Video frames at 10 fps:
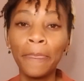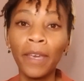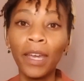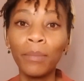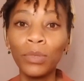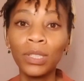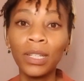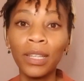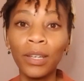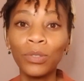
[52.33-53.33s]
and
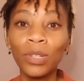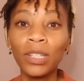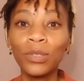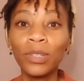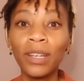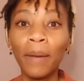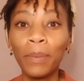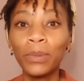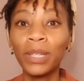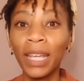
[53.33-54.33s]
mostly they're usually talking
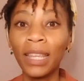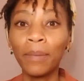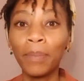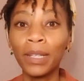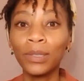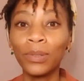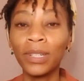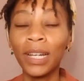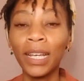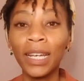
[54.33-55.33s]
about the other
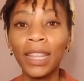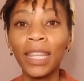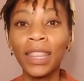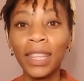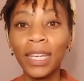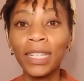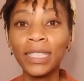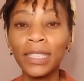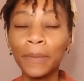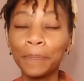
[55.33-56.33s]
person, like the
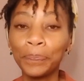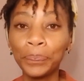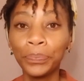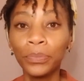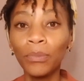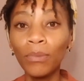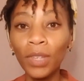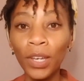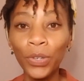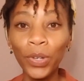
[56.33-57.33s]
things
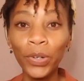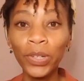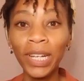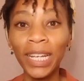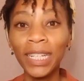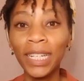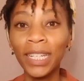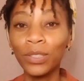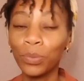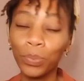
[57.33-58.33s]
you're not
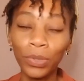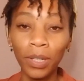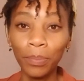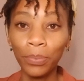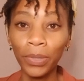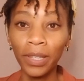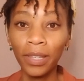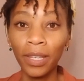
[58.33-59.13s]
likely to put up with